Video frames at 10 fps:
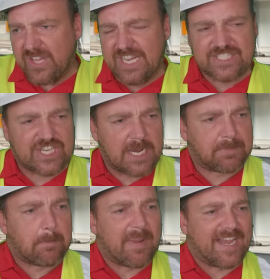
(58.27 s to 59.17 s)
It's come
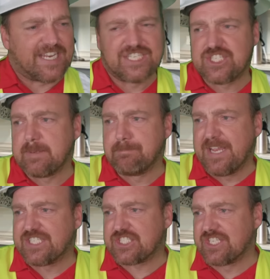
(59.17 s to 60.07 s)
to
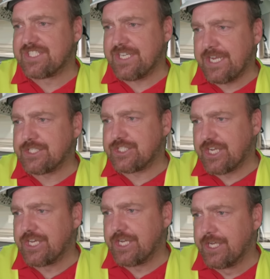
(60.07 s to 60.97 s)
management's
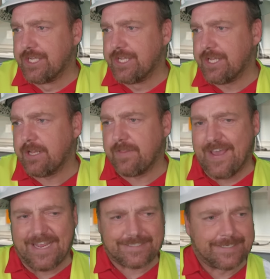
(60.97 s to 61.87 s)
attention
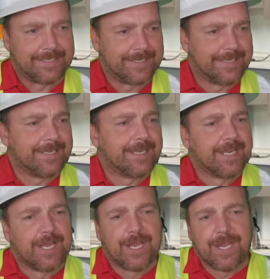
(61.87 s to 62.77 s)
that
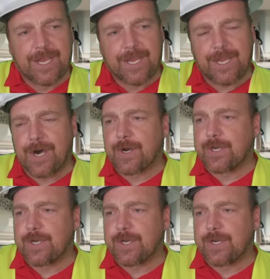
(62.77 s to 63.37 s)
y'all